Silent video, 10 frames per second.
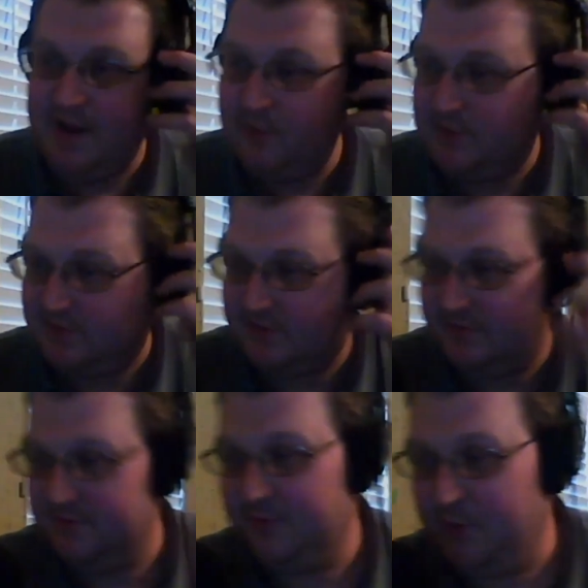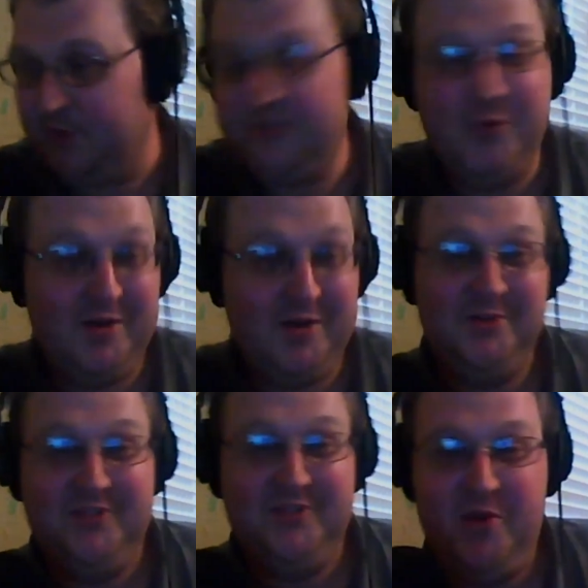was also one of
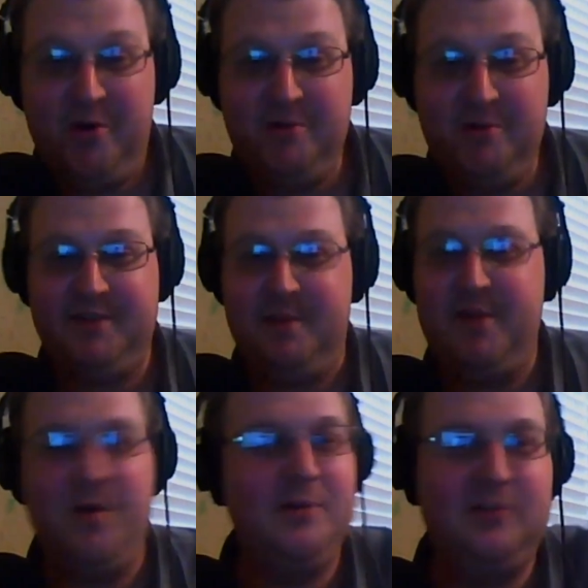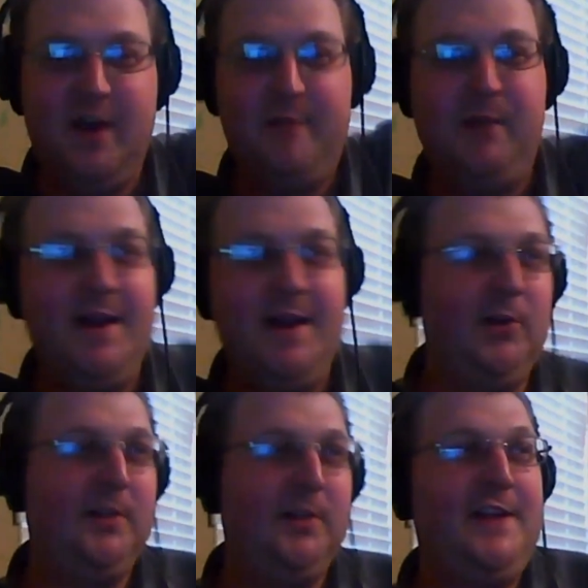those that somebody would always grab Brady
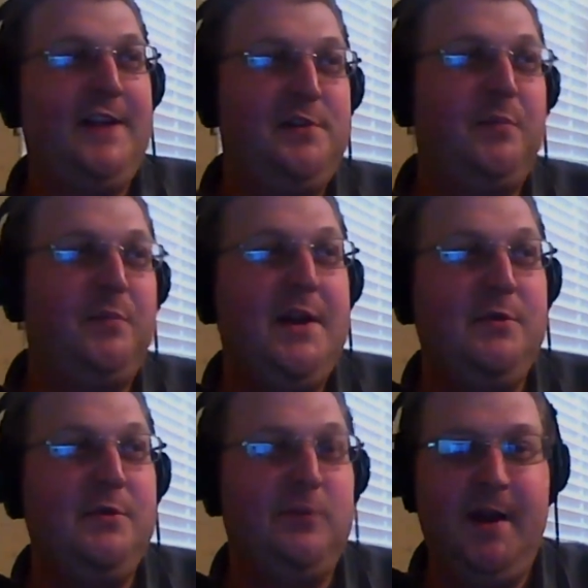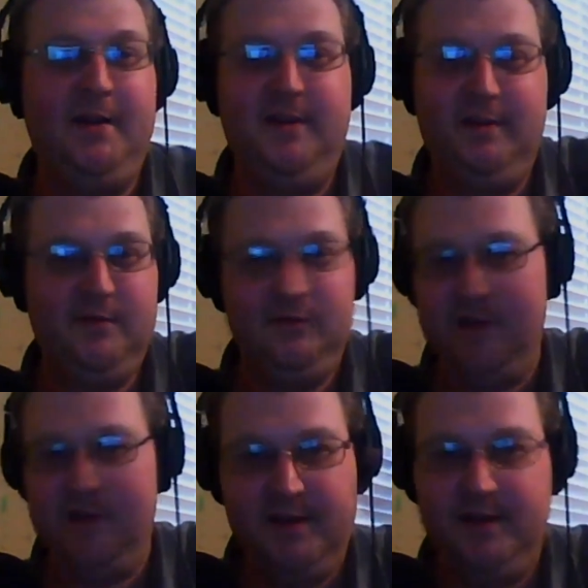early. Last year, Brady was ranked
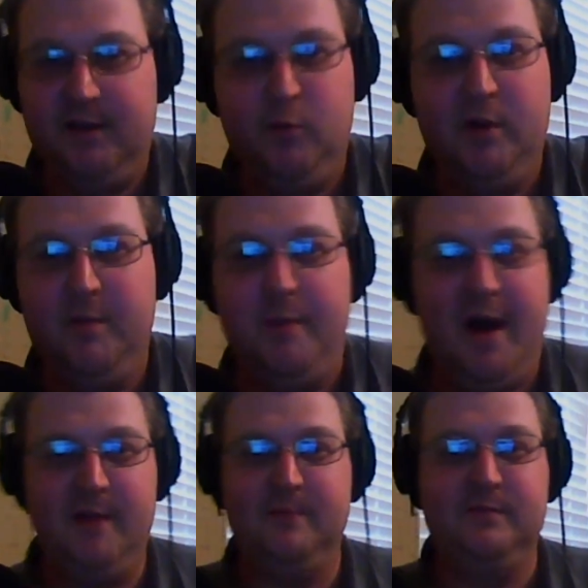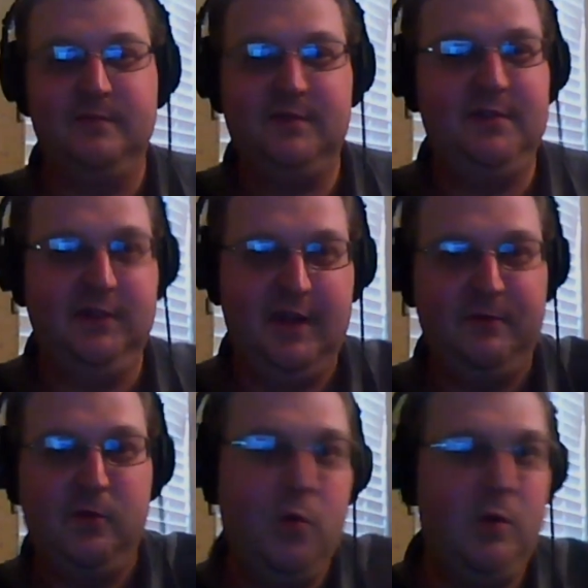at like one of the bottom
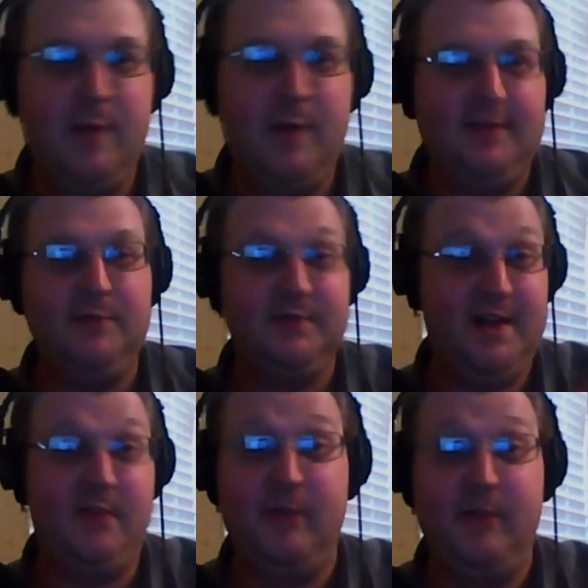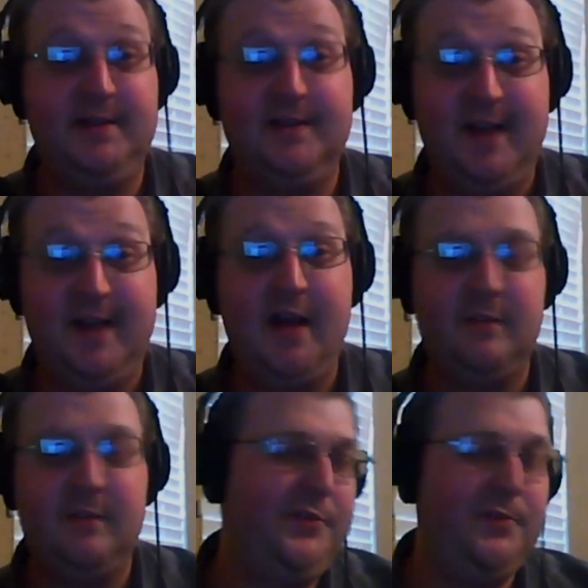level quarterbacks. He was not ranked as
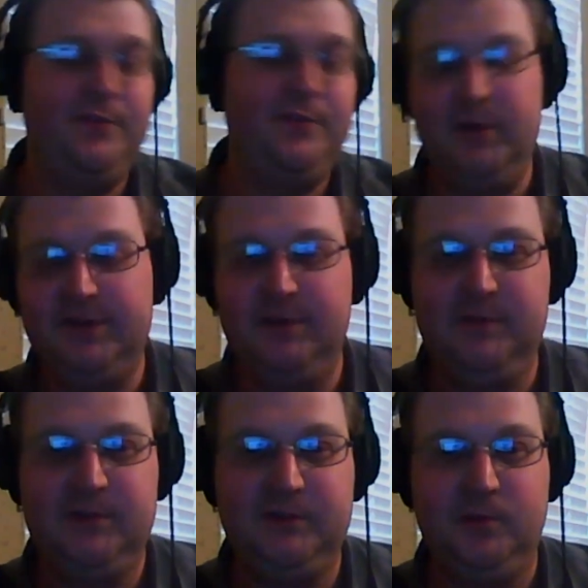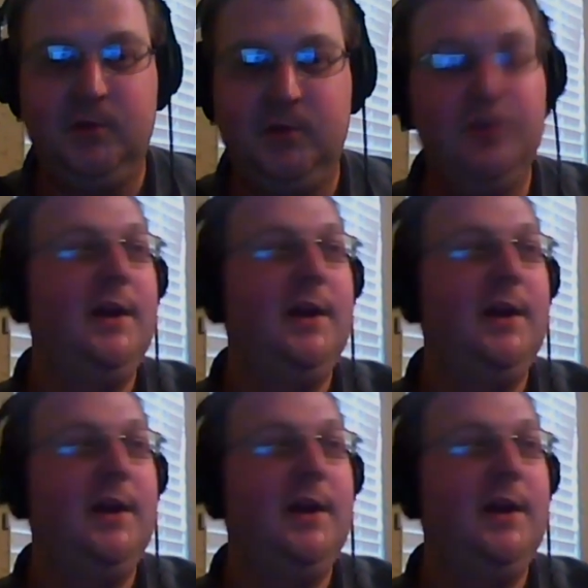high. Dude's 40-something years old.